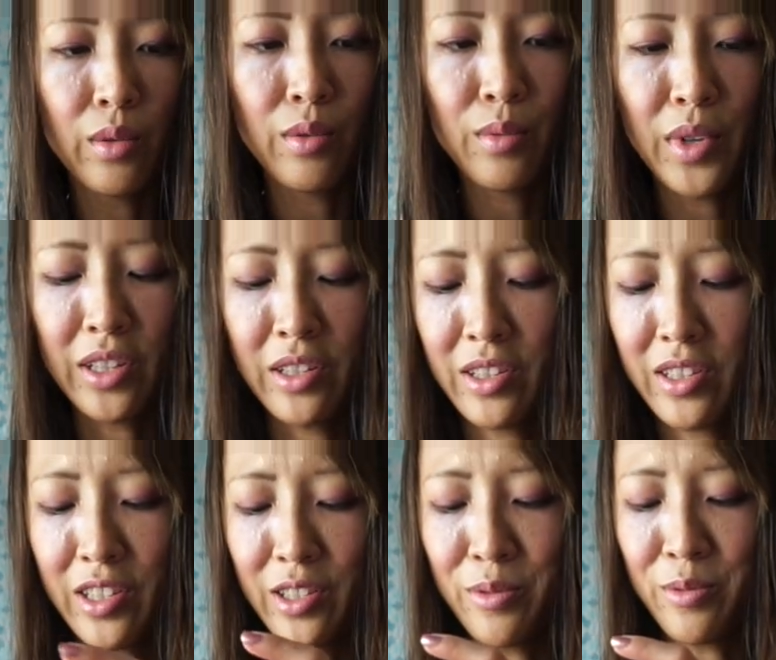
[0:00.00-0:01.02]
Oh my
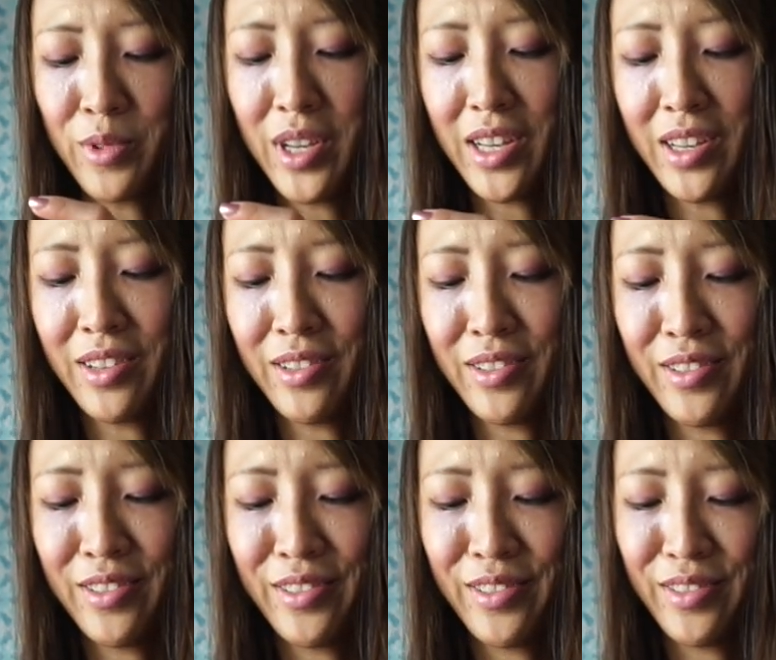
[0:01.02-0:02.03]
goodness, this red.
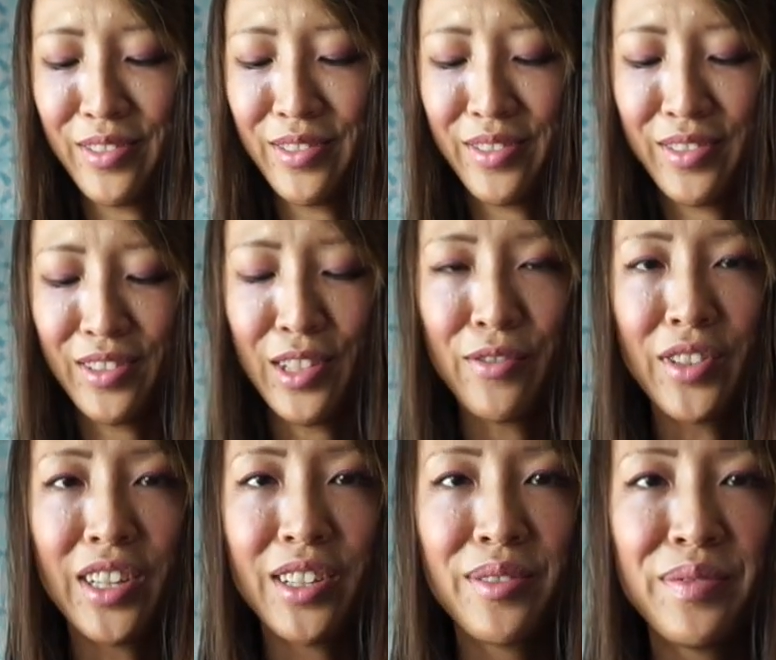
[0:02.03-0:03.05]
Oh,
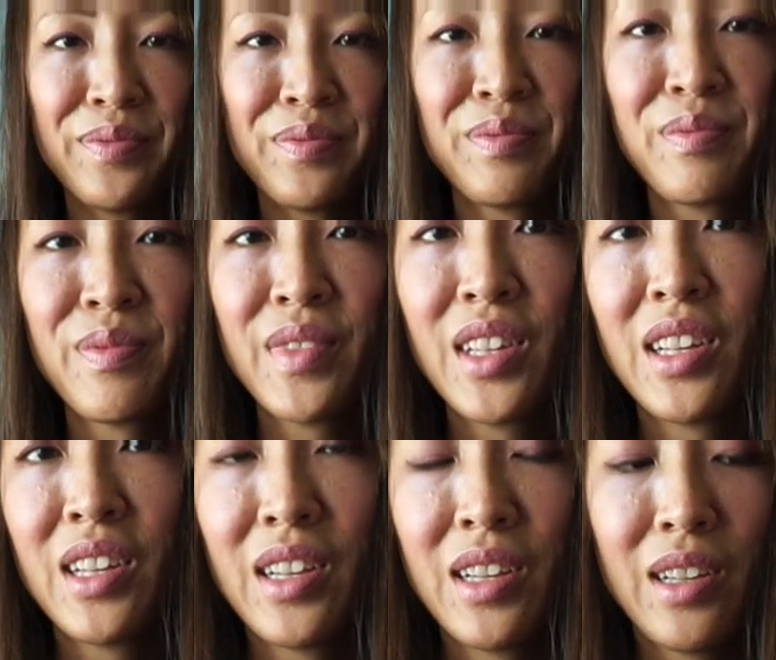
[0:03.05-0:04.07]
lovely.
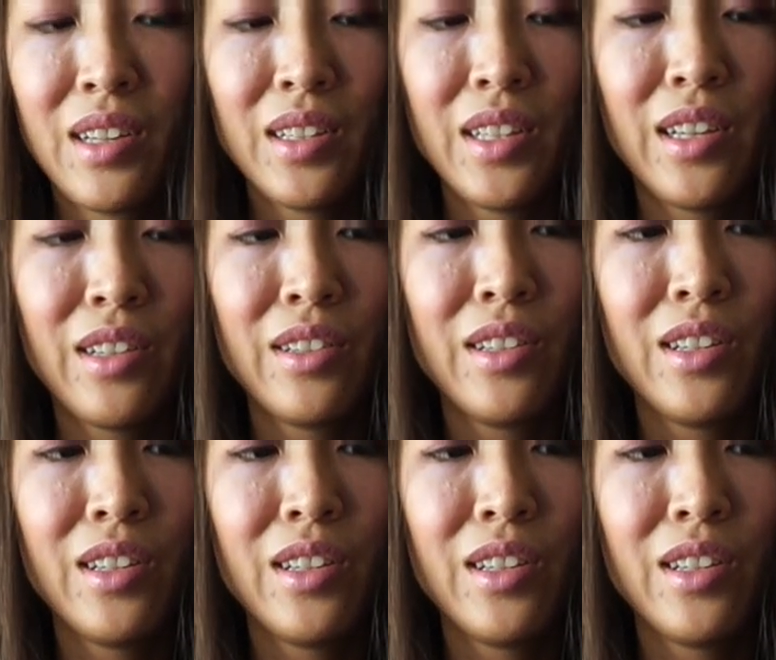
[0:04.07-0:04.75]
Okay.